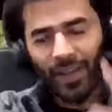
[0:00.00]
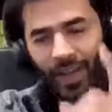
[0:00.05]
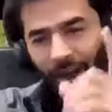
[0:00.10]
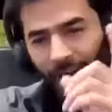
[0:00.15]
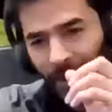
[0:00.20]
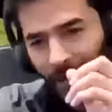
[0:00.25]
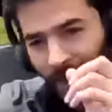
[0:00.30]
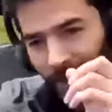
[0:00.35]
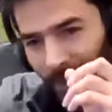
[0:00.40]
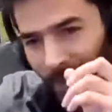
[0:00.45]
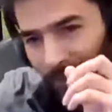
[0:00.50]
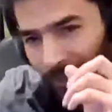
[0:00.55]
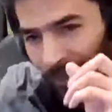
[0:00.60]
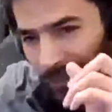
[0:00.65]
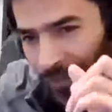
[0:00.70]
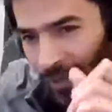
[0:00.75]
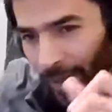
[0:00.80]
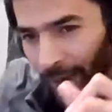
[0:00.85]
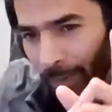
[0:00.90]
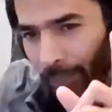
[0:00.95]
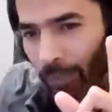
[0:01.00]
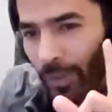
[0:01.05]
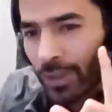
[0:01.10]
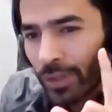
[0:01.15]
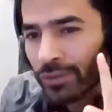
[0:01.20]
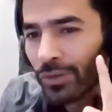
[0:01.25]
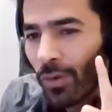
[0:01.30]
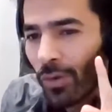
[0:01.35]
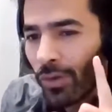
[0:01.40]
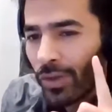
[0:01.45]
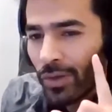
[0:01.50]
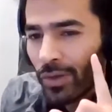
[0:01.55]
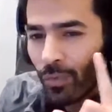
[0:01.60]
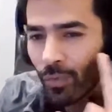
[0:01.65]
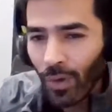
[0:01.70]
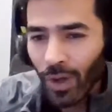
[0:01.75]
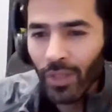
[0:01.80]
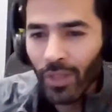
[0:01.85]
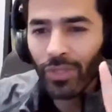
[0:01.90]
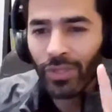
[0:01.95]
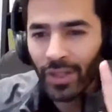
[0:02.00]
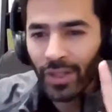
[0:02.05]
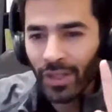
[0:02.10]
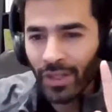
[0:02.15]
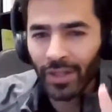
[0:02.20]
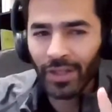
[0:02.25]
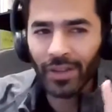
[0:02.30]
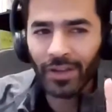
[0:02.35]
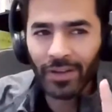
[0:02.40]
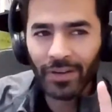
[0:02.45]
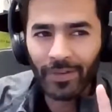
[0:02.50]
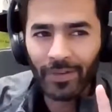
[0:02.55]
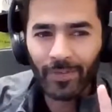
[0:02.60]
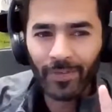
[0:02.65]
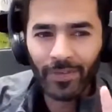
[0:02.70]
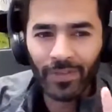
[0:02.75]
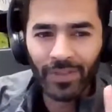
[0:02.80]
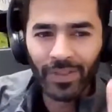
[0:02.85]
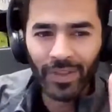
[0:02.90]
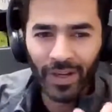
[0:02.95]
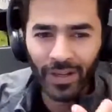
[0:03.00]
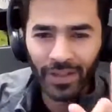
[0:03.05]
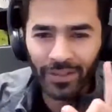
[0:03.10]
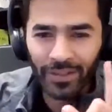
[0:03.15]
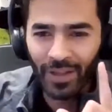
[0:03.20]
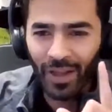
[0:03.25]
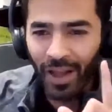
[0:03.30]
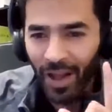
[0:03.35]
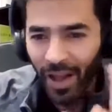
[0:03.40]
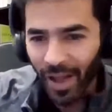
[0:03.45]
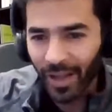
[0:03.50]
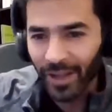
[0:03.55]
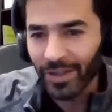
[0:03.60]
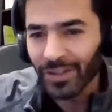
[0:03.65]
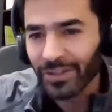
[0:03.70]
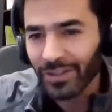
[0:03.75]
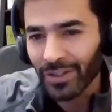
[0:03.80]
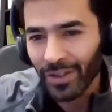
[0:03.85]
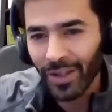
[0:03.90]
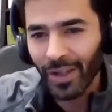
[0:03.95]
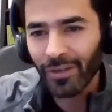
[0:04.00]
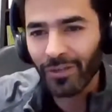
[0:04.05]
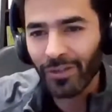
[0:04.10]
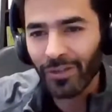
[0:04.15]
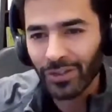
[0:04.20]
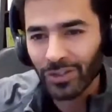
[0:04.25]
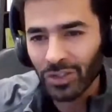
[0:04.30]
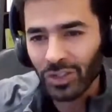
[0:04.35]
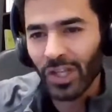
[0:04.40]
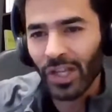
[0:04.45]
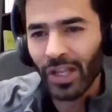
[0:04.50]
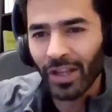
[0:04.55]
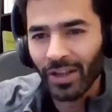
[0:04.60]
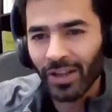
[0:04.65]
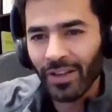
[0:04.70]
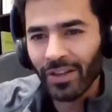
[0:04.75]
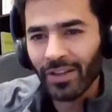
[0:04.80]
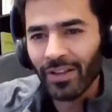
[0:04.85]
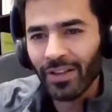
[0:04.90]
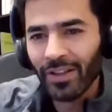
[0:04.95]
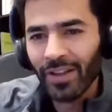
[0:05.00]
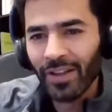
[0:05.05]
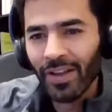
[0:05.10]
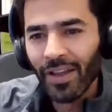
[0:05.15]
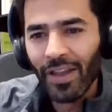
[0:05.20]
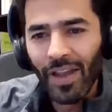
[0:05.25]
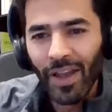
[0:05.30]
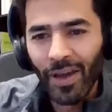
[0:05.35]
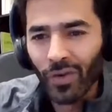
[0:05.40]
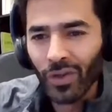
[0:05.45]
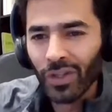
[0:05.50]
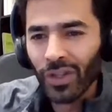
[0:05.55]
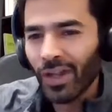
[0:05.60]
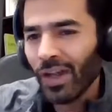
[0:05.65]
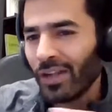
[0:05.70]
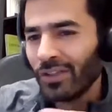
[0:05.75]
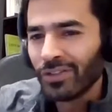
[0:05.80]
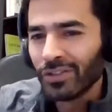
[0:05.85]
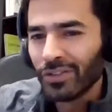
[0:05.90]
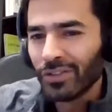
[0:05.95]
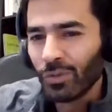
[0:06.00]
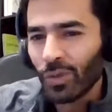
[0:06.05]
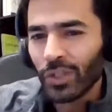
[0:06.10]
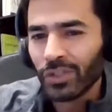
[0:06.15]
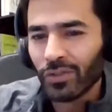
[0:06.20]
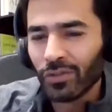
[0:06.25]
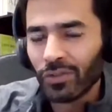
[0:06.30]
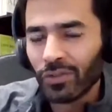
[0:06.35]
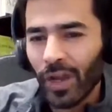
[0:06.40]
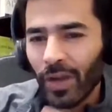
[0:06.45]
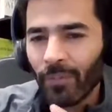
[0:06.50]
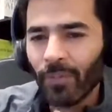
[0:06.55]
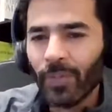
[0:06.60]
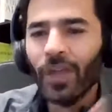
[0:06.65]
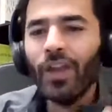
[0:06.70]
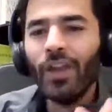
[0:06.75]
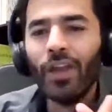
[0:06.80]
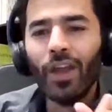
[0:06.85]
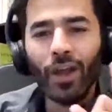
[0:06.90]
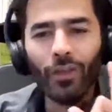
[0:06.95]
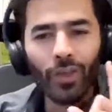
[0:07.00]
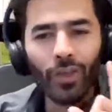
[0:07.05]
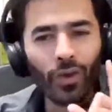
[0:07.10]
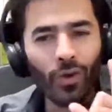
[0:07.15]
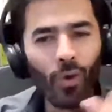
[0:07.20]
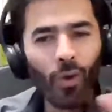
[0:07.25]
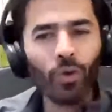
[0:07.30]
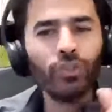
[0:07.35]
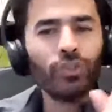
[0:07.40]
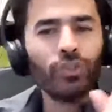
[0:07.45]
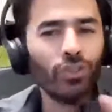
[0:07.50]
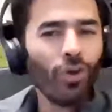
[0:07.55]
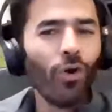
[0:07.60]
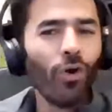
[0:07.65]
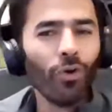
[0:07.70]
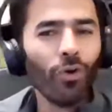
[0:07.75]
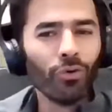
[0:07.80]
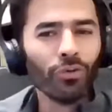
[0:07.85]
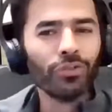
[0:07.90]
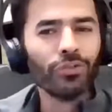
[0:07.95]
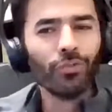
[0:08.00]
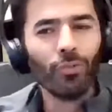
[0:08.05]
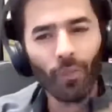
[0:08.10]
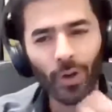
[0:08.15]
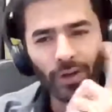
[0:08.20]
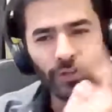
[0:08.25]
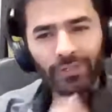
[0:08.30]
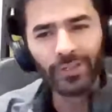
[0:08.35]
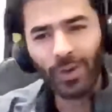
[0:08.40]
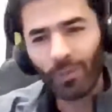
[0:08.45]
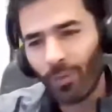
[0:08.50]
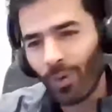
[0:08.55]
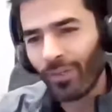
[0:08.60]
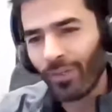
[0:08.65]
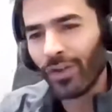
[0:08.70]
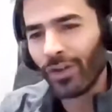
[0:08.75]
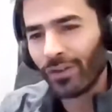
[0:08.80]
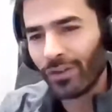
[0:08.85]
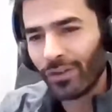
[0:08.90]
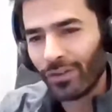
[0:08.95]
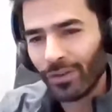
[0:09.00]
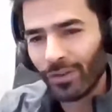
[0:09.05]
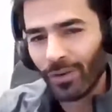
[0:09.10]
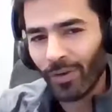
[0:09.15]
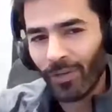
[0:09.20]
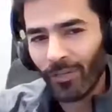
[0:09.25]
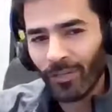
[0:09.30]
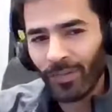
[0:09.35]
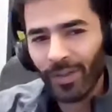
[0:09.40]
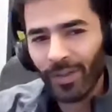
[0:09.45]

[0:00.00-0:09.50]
at any given time, there's only one thing that is the highest leverage thing. Everything else is a waste of time. And the coach knows what is that one thing to do.